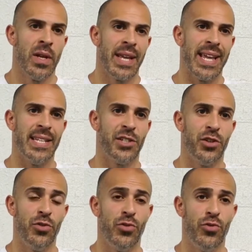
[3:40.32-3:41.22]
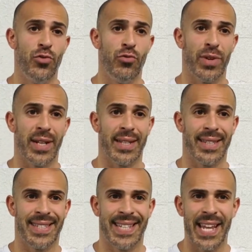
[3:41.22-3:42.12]
is to
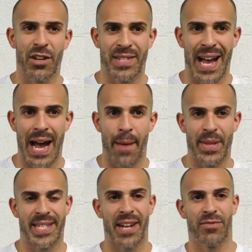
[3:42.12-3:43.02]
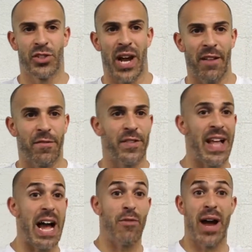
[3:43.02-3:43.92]
take your time. Instead of trying to
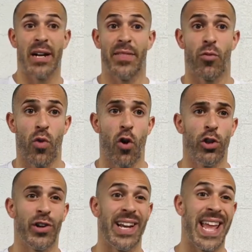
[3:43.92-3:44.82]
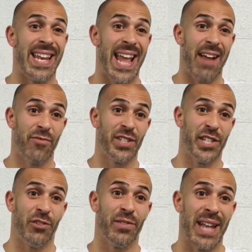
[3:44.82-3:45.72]
fly around on the roller and hit every
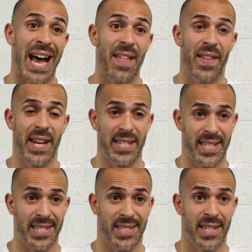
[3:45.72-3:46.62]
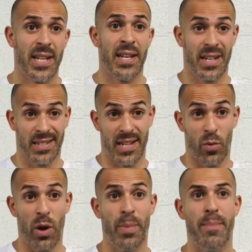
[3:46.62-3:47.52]
single knot that exists, because there
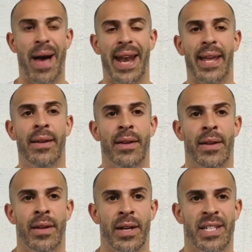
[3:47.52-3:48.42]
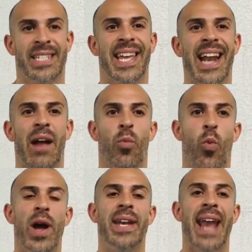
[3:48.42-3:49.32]
will be many, just get on
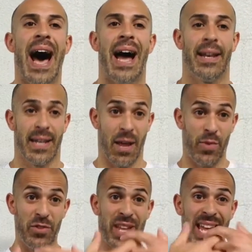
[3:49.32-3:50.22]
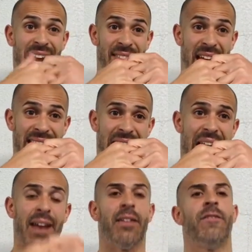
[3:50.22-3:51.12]
one knot. And when you get on that
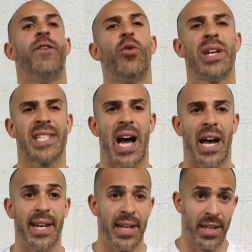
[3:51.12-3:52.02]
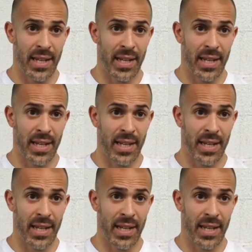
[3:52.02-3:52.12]
knot, focus on